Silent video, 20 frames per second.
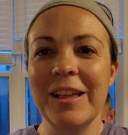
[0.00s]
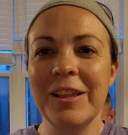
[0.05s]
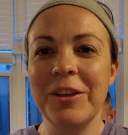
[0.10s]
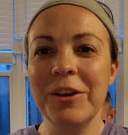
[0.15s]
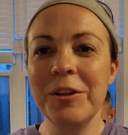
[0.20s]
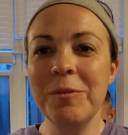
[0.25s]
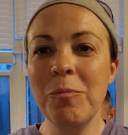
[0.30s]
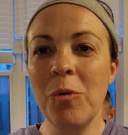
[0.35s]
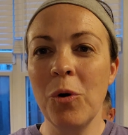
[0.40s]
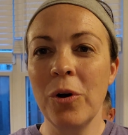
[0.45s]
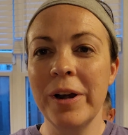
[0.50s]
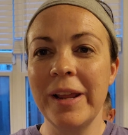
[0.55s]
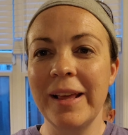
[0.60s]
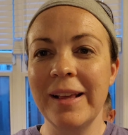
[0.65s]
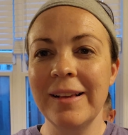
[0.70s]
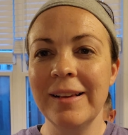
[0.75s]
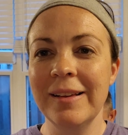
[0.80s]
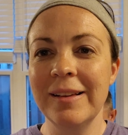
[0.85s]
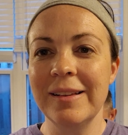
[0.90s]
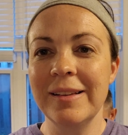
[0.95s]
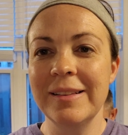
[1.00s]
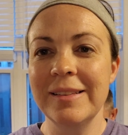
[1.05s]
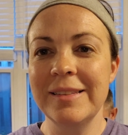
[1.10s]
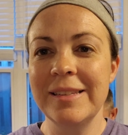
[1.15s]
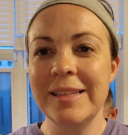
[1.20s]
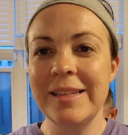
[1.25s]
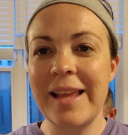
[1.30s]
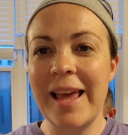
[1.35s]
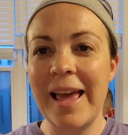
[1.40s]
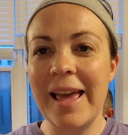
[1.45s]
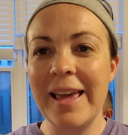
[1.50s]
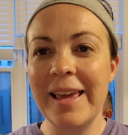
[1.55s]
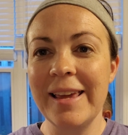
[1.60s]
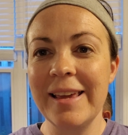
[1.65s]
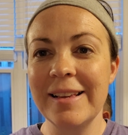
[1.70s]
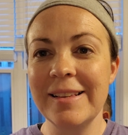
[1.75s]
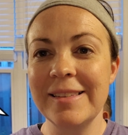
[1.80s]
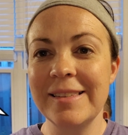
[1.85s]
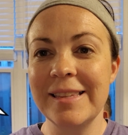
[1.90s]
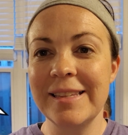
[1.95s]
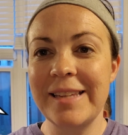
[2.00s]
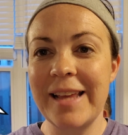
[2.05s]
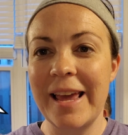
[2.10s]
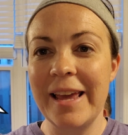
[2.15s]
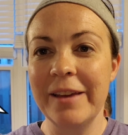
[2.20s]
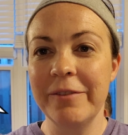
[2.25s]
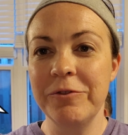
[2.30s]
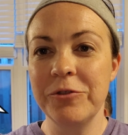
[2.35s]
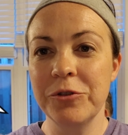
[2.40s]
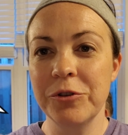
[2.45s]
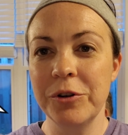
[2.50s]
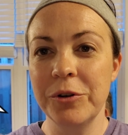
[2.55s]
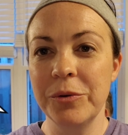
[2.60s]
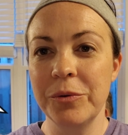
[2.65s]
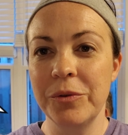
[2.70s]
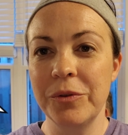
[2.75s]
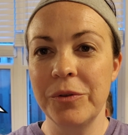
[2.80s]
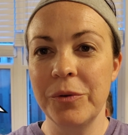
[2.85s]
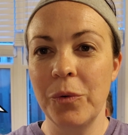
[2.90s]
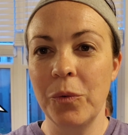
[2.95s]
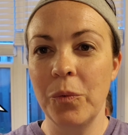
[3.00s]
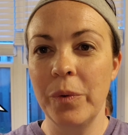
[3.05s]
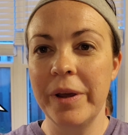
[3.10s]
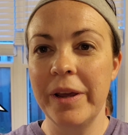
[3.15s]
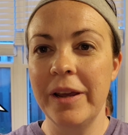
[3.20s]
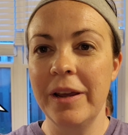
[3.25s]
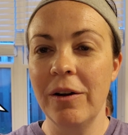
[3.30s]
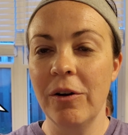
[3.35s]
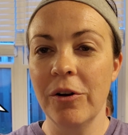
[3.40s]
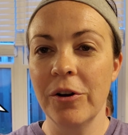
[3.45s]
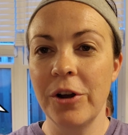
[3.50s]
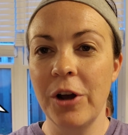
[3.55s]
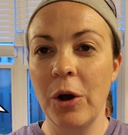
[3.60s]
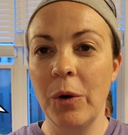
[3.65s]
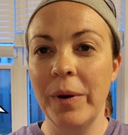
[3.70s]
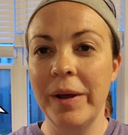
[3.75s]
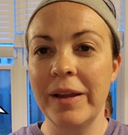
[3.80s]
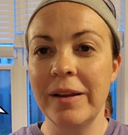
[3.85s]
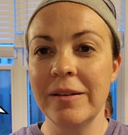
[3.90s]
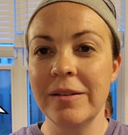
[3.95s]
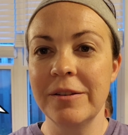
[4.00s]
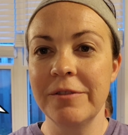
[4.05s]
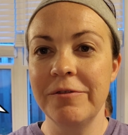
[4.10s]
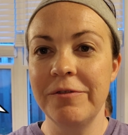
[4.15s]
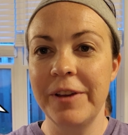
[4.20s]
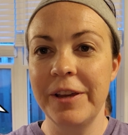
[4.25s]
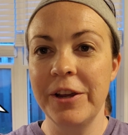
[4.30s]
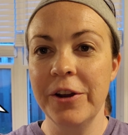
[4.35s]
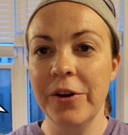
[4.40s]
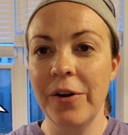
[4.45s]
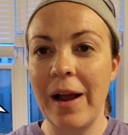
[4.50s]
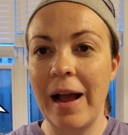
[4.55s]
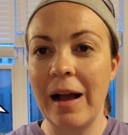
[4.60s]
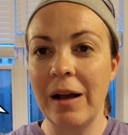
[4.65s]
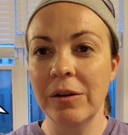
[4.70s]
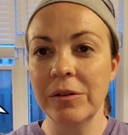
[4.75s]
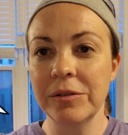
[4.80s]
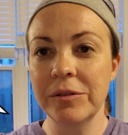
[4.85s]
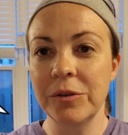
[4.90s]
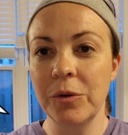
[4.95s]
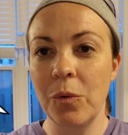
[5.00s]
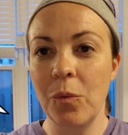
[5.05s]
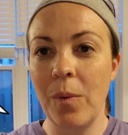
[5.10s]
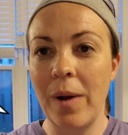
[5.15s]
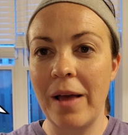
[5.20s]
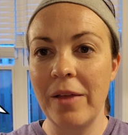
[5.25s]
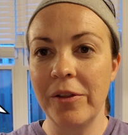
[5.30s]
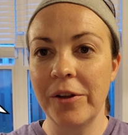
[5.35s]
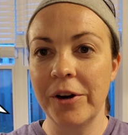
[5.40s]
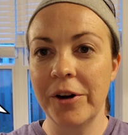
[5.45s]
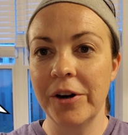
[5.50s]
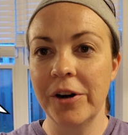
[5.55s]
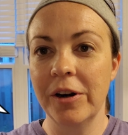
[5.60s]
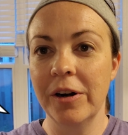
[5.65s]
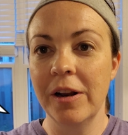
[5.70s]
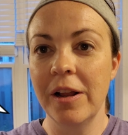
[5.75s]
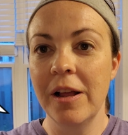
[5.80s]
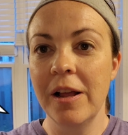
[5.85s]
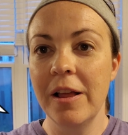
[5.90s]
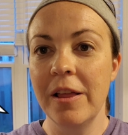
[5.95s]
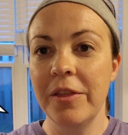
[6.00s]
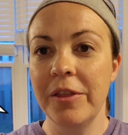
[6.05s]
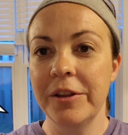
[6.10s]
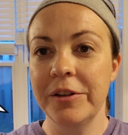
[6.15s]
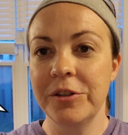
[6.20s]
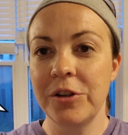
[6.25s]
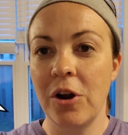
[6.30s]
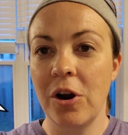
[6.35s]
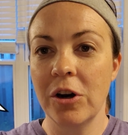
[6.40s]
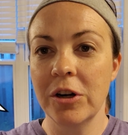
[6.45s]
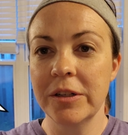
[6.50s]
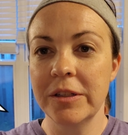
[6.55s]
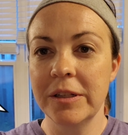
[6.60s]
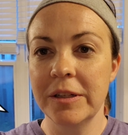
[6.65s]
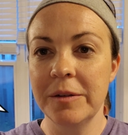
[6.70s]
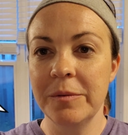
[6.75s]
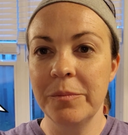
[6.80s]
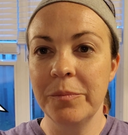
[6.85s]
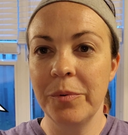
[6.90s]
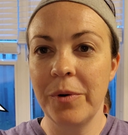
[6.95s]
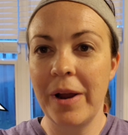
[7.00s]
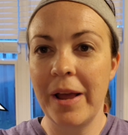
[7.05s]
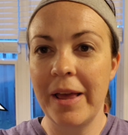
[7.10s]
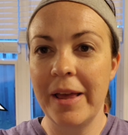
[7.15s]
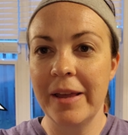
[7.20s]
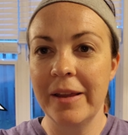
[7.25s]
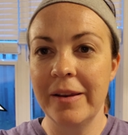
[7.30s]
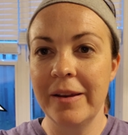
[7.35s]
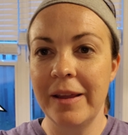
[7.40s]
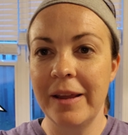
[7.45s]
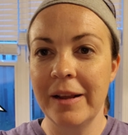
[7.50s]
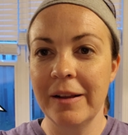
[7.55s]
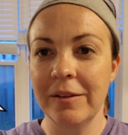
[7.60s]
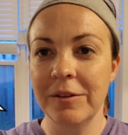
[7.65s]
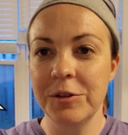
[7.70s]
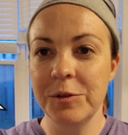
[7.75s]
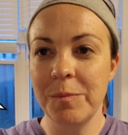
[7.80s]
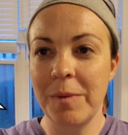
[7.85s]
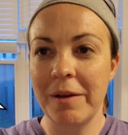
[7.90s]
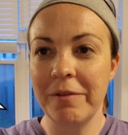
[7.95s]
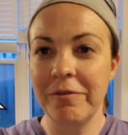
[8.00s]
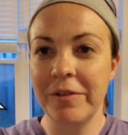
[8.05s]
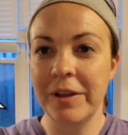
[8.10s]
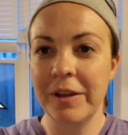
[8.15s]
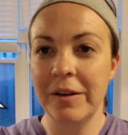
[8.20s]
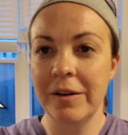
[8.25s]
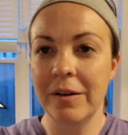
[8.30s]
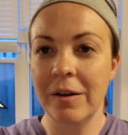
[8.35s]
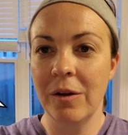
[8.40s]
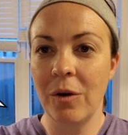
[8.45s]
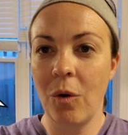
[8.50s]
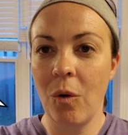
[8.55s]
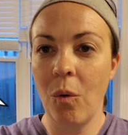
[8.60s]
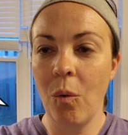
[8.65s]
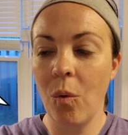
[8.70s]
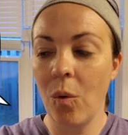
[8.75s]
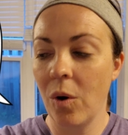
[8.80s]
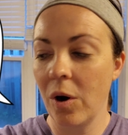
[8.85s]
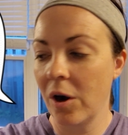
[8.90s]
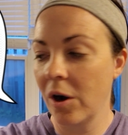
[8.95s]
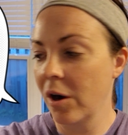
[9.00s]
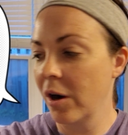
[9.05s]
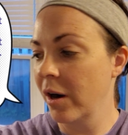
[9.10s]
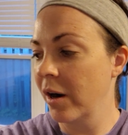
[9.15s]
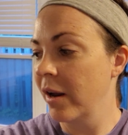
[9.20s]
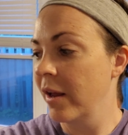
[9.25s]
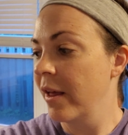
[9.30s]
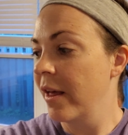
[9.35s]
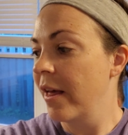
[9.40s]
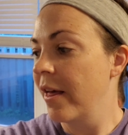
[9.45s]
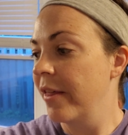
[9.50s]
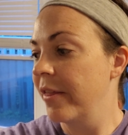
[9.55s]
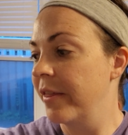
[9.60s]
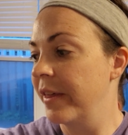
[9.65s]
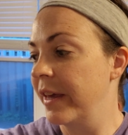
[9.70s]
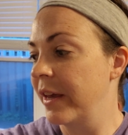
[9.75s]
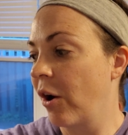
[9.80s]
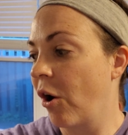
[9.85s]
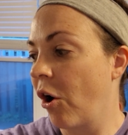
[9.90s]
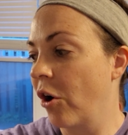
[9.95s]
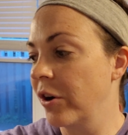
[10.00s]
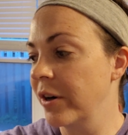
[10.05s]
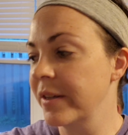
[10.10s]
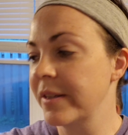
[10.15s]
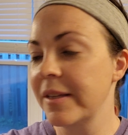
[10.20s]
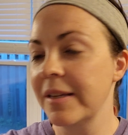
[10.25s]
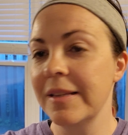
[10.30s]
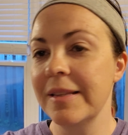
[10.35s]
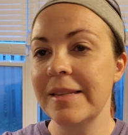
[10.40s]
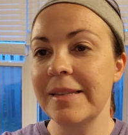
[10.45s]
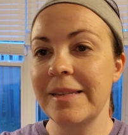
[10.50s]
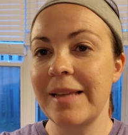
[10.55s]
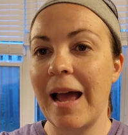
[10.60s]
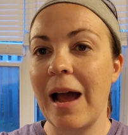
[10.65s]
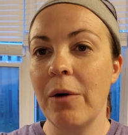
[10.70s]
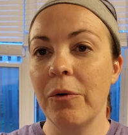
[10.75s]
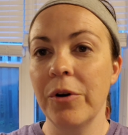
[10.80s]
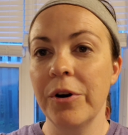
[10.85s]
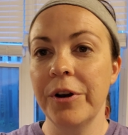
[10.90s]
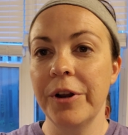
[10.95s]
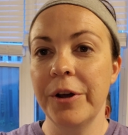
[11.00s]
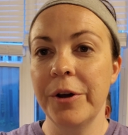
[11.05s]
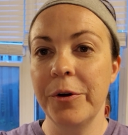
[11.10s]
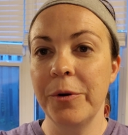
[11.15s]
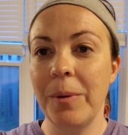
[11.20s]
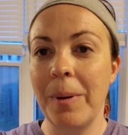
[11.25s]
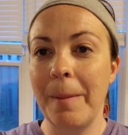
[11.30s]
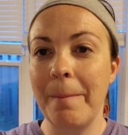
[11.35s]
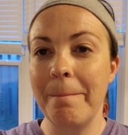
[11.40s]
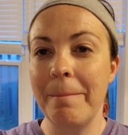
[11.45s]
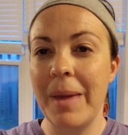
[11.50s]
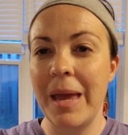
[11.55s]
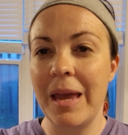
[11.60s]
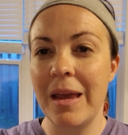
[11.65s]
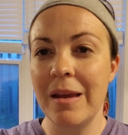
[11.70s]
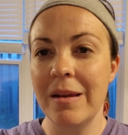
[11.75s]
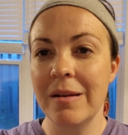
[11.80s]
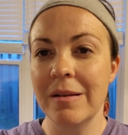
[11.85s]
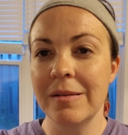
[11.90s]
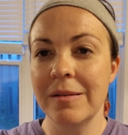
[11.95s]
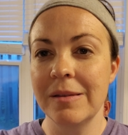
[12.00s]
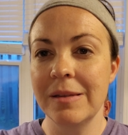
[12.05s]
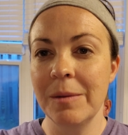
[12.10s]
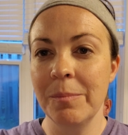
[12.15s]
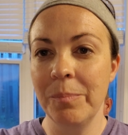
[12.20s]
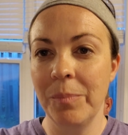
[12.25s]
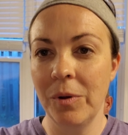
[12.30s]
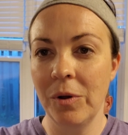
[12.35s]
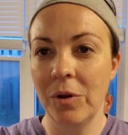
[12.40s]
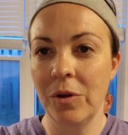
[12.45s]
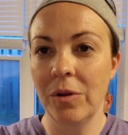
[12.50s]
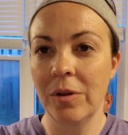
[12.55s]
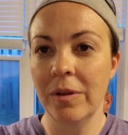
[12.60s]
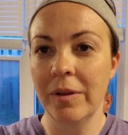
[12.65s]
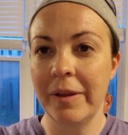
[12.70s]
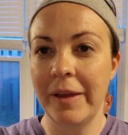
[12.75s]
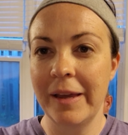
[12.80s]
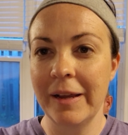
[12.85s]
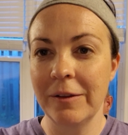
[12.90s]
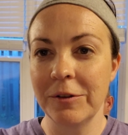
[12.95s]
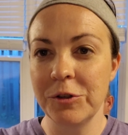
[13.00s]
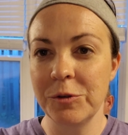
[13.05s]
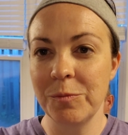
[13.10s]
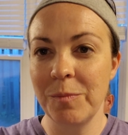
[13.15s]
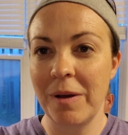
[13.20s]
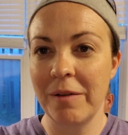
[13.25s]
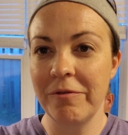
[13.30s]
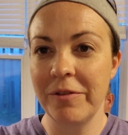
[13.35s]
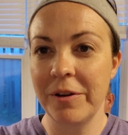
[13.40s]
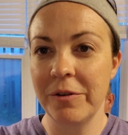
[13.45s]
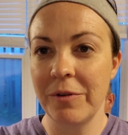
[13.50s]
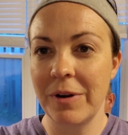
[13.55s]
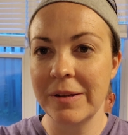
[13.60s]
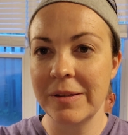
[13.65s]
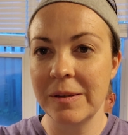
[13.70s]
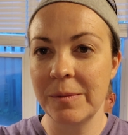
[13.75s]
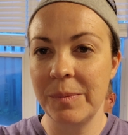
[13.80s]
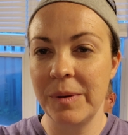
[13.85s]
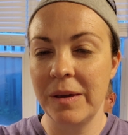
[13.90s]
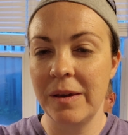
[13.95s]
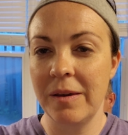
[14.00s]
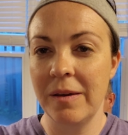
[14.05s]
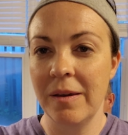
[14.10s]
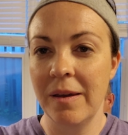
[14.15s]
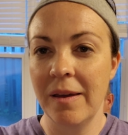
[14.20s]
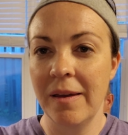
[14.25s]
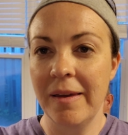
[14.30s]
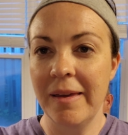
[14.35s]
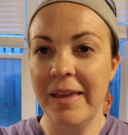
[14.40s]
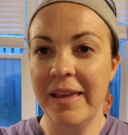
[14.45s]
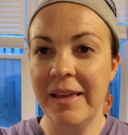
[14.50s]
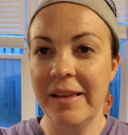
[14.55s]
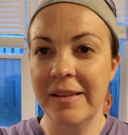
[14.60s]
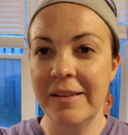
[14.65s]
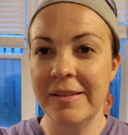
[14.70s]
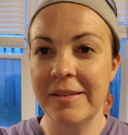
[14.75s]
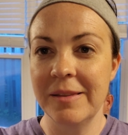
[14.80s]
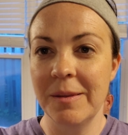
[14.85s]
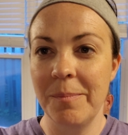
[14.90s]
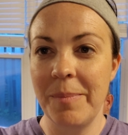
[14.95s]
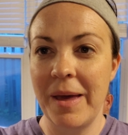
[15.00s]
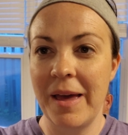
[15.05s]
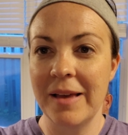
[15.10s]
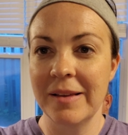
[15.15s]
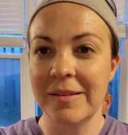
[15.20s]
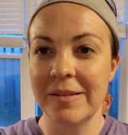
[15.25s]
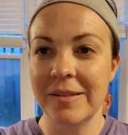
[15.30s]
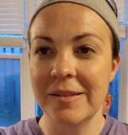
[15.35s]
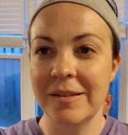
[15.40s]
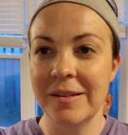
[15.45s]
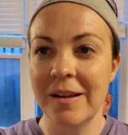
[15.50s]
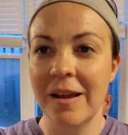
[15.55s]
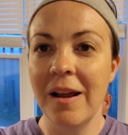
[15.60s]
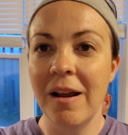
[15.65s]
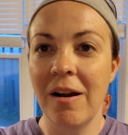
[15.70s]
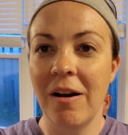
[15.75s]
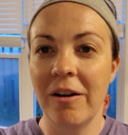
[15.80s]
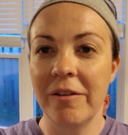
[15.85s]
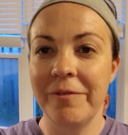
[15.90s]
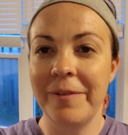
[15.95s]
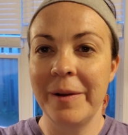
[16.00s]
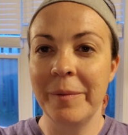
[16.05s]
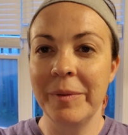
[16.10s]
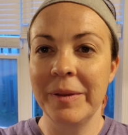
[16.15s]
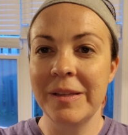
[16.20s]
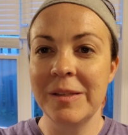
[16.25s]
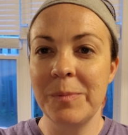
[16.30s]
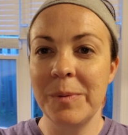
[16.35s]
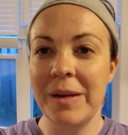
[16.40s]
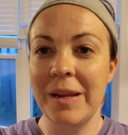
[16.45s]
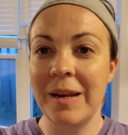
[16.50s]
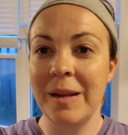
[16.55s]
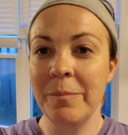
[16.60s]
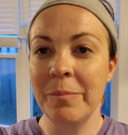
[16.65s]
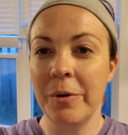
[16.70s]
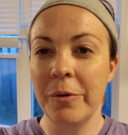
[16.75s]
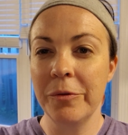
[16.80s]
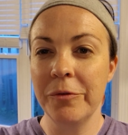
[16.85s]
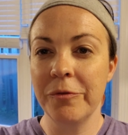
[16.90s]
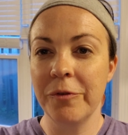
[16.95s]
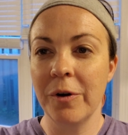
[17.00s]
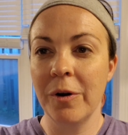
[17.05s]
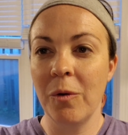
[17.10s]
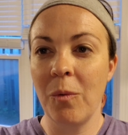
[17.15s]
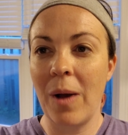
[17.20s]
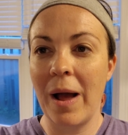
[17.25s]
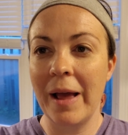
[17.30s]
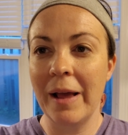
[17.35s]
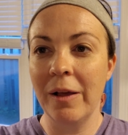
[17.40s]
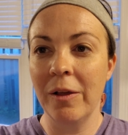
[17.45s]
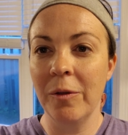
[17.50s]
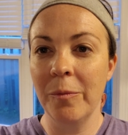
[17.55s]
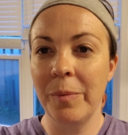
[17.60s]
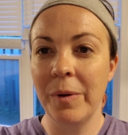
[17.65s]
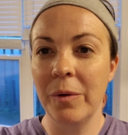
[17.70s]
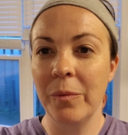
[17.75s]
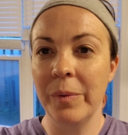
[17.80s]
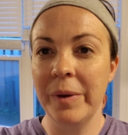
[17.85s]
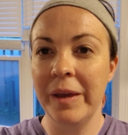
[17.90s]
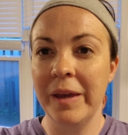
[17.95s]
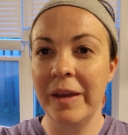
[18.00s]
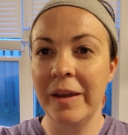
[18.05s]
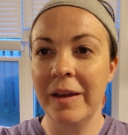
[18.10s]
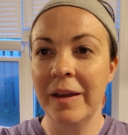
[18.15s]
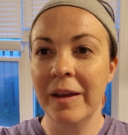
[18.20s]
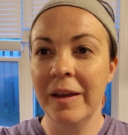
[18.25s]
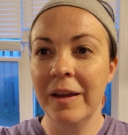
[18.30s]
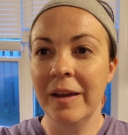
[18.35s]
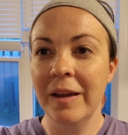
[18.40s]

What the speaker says: Good morning. Today is the day of truth. We are going to figure out whether the Tartine Bread English muffin or the Artisan sourdough made simple English muffin recipe is the best. Our family has been eating both for a while, but we